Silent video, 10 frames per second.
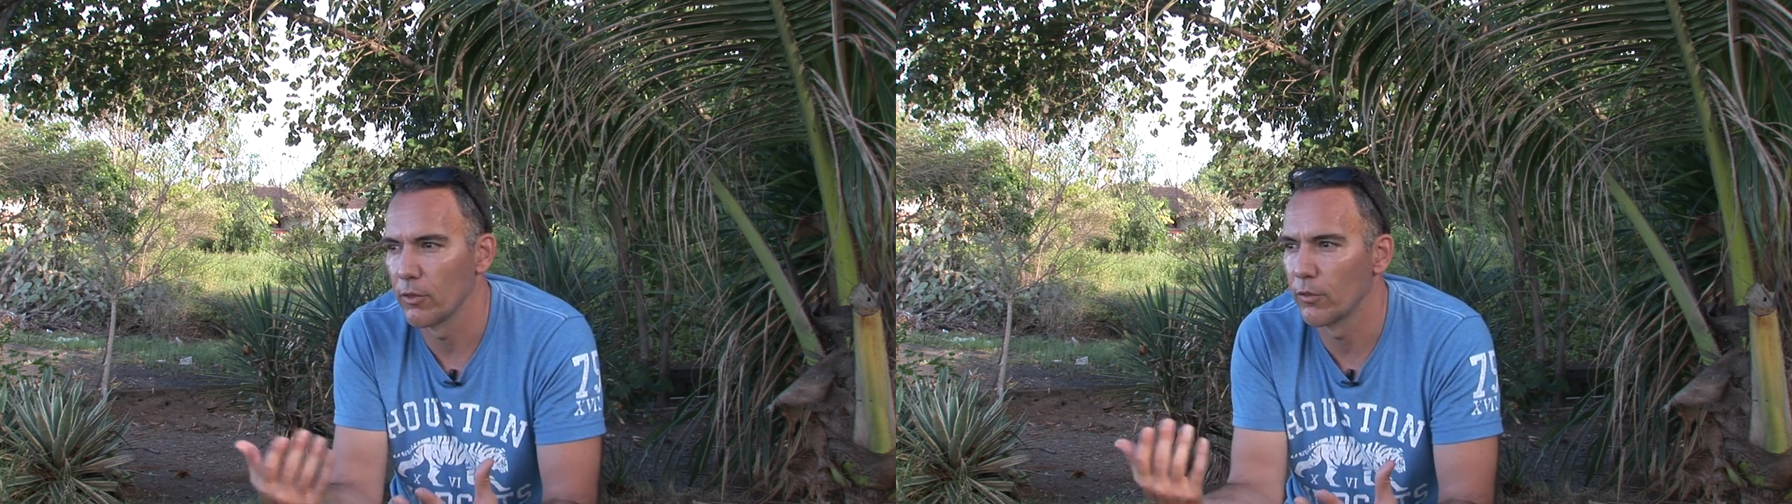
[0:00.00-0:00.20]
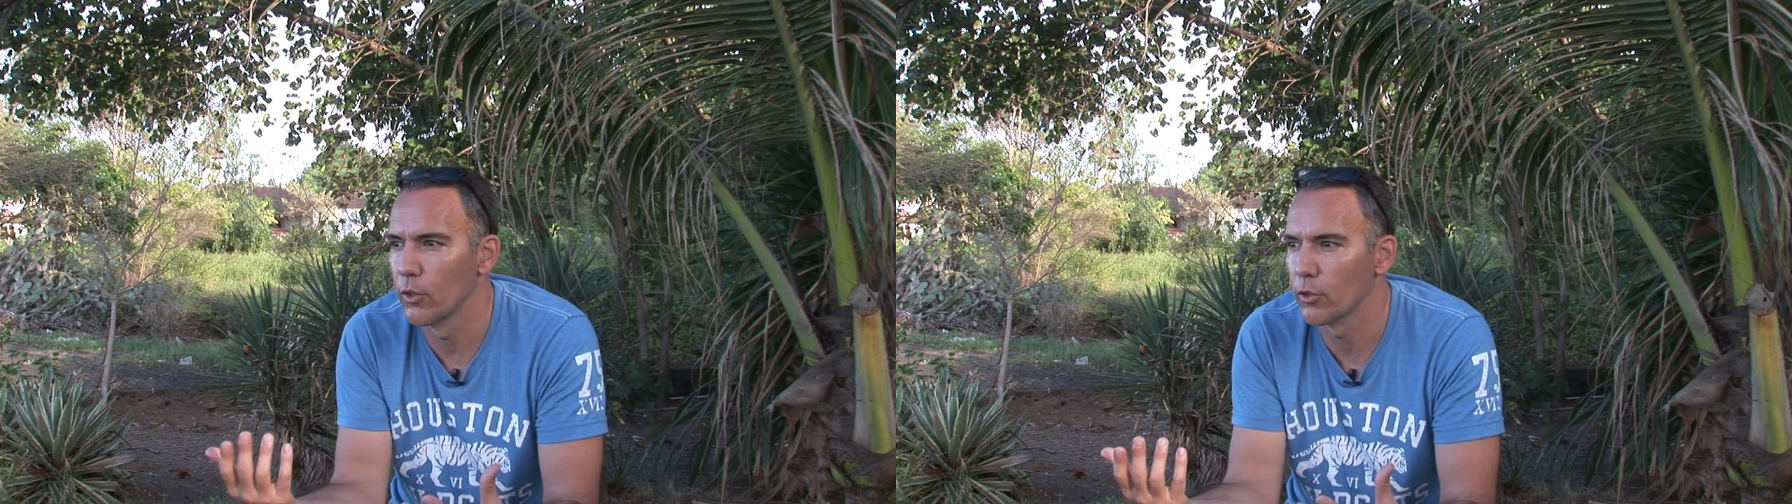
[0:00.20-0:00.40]
And
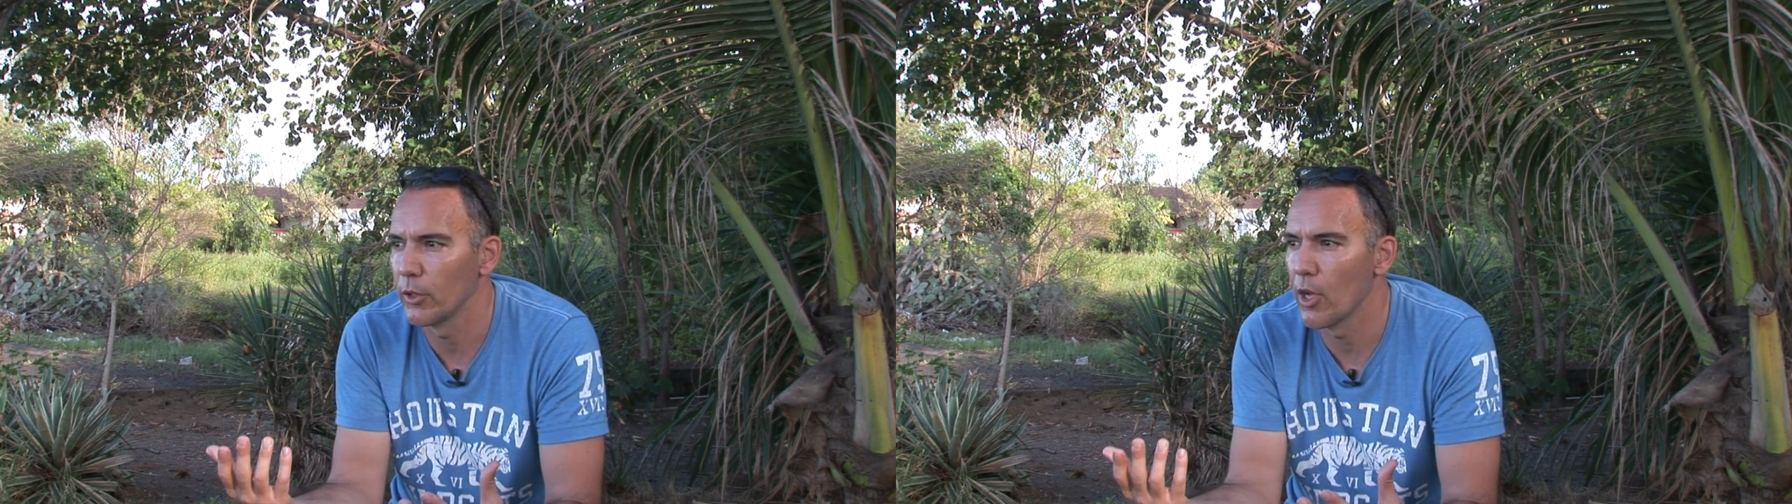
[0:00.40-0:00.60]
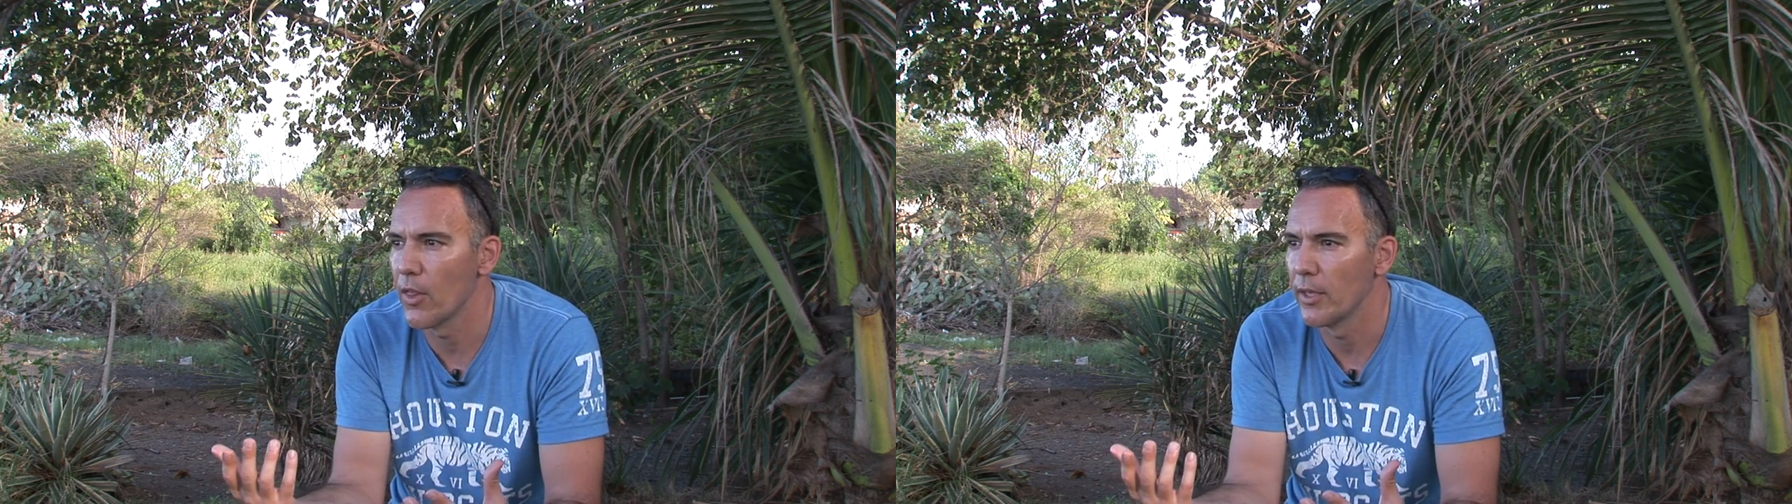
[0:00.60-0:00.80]
of course we
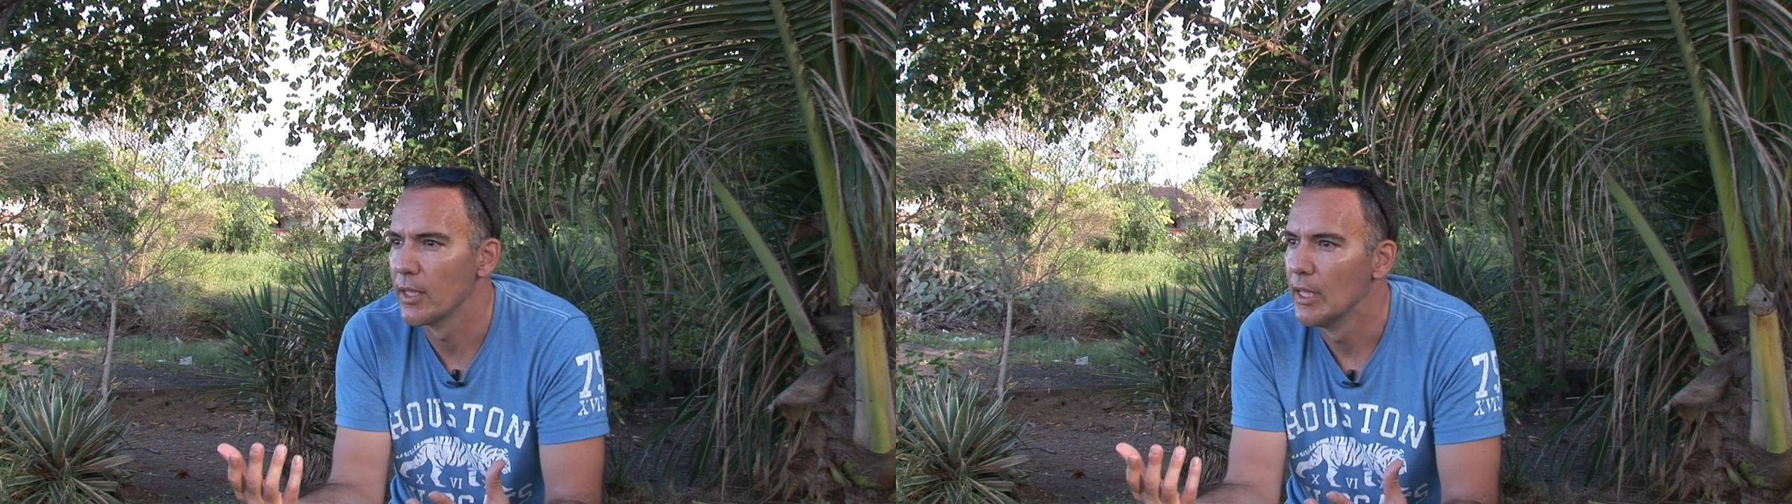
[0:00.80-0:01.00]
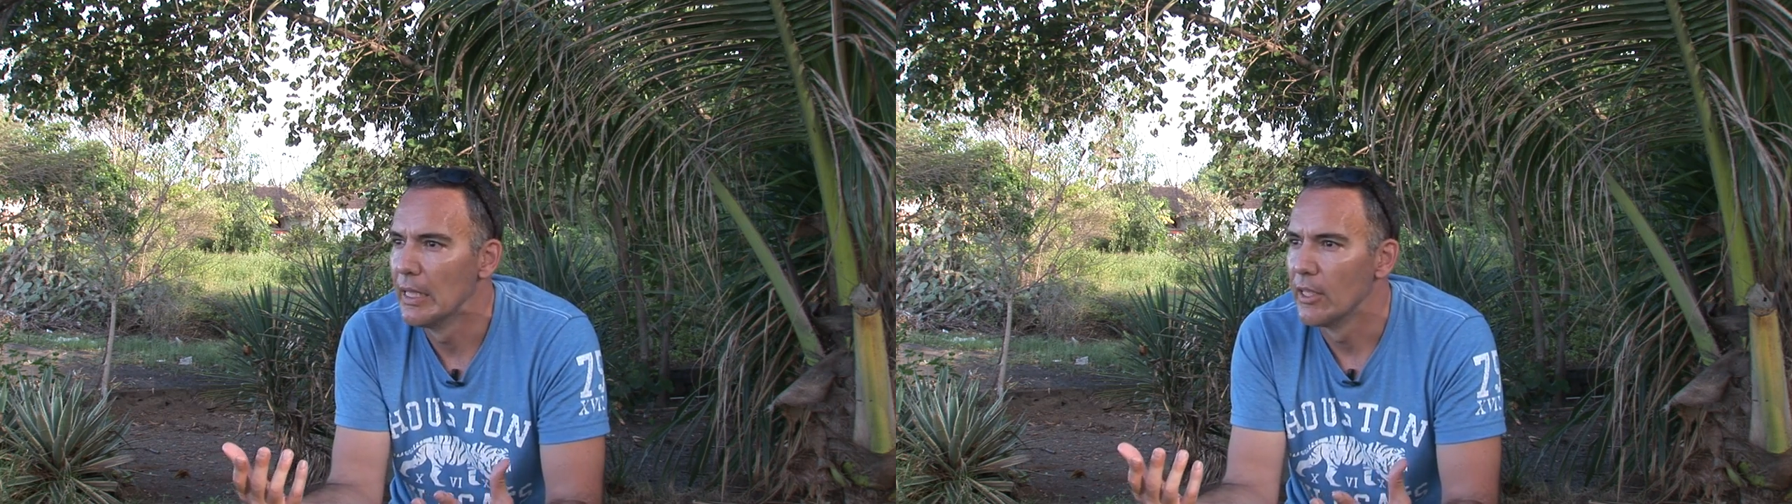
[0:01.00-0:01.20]
know that
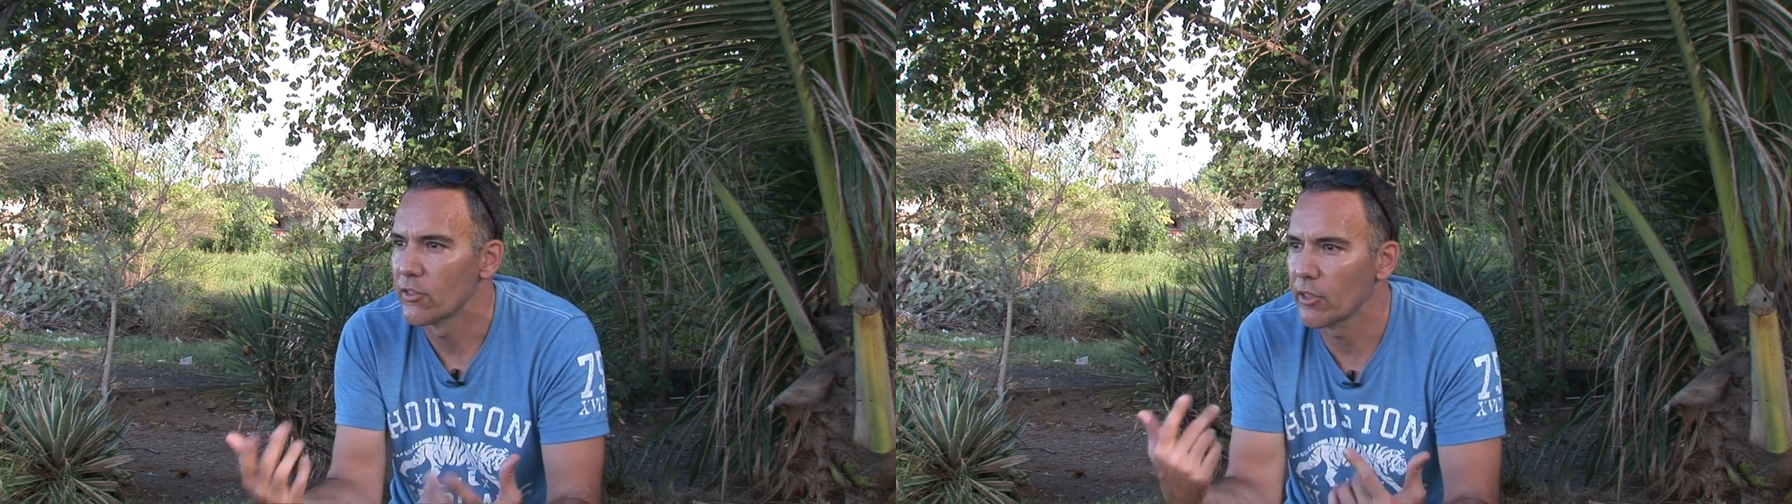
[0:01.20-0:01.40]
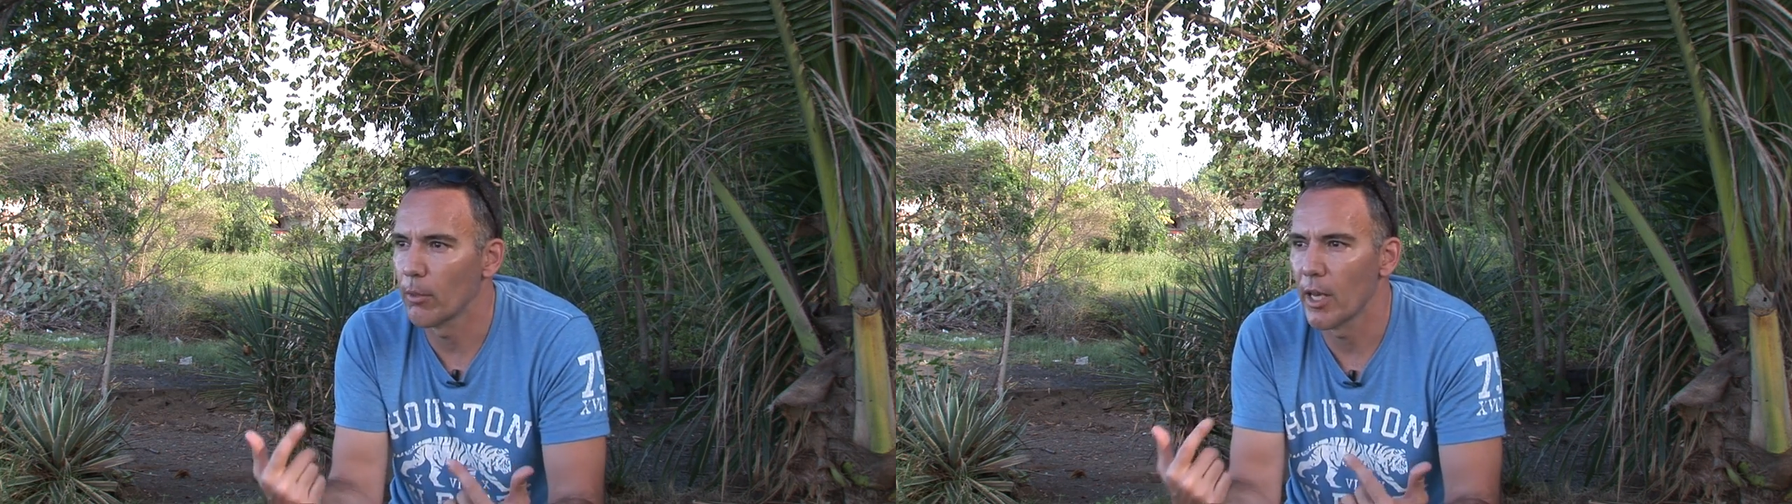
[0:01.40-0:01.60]

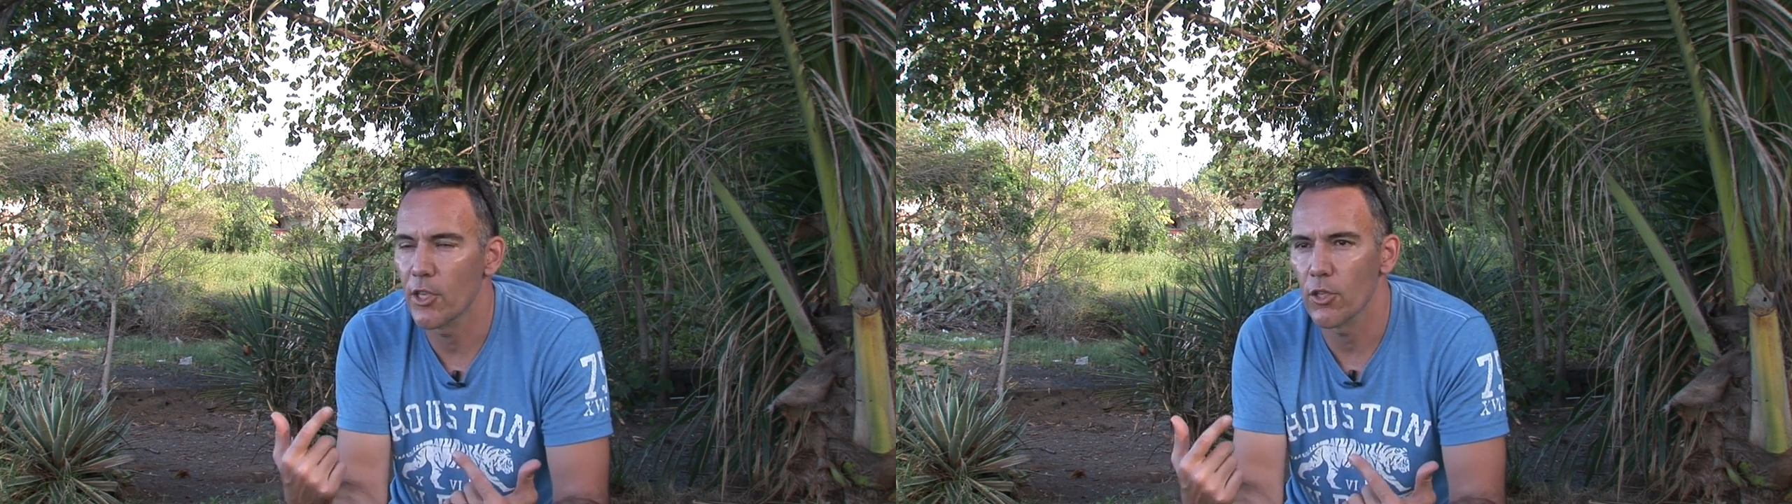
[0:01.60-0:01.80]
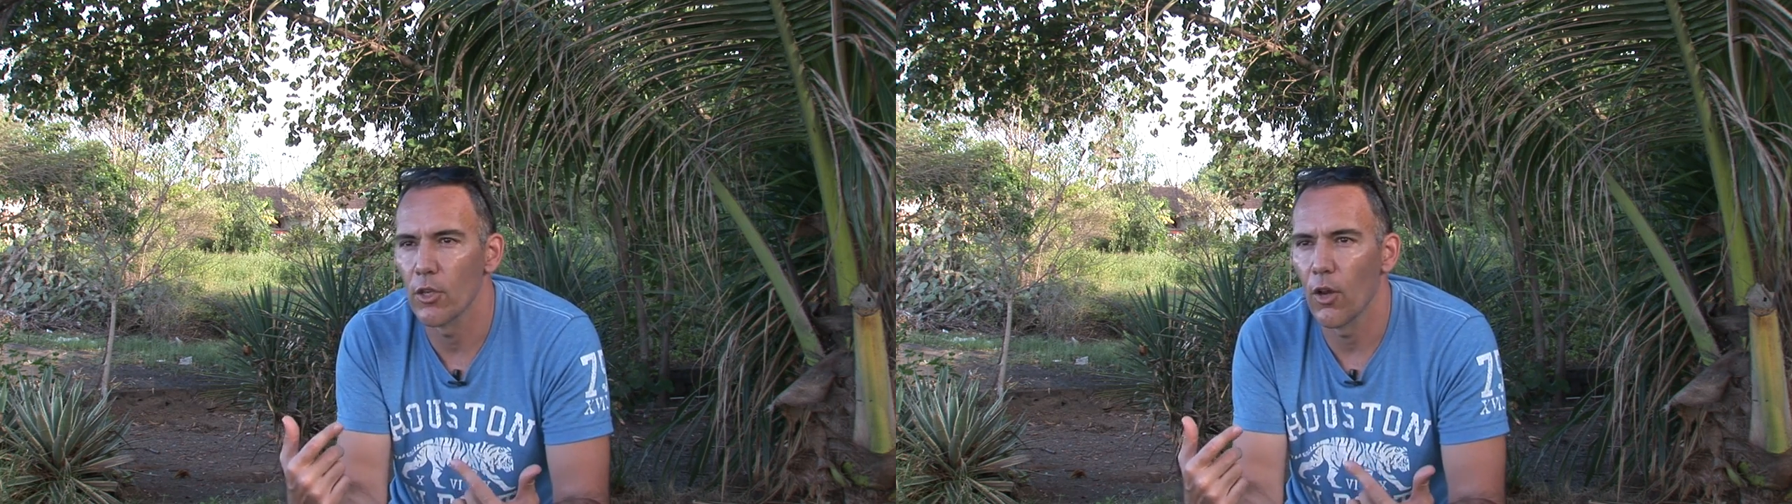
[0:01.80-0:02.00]

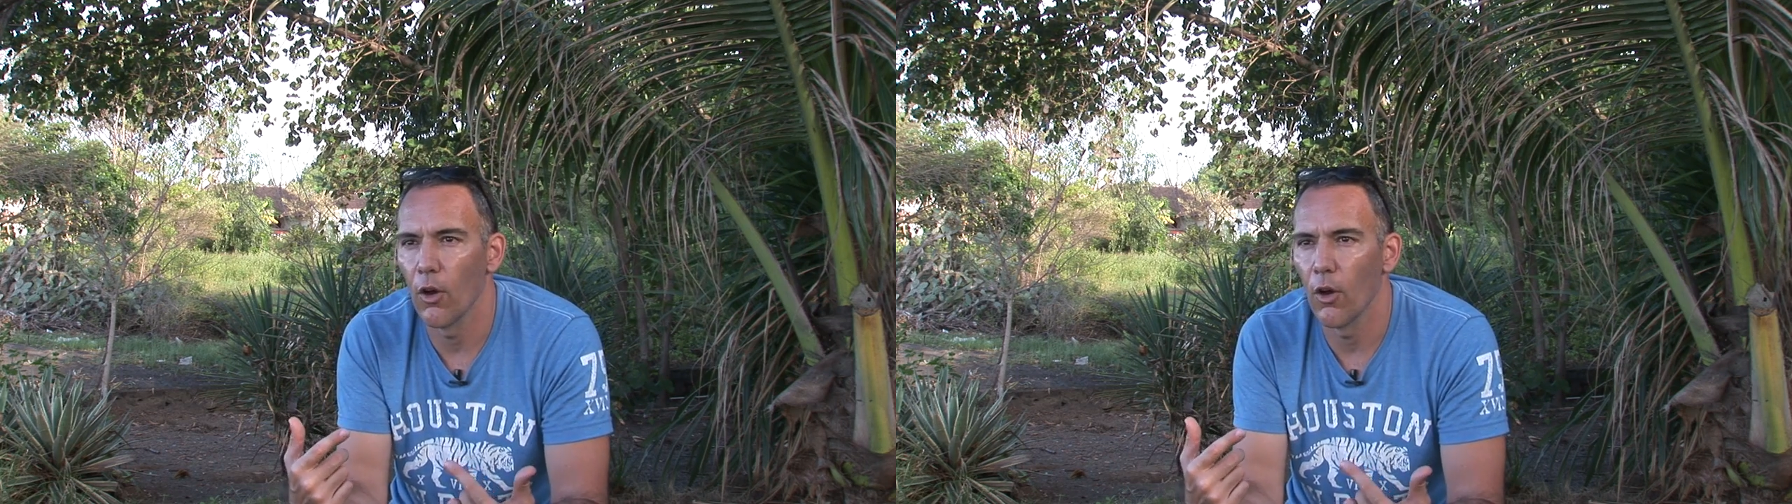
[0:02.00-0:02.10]
stimulation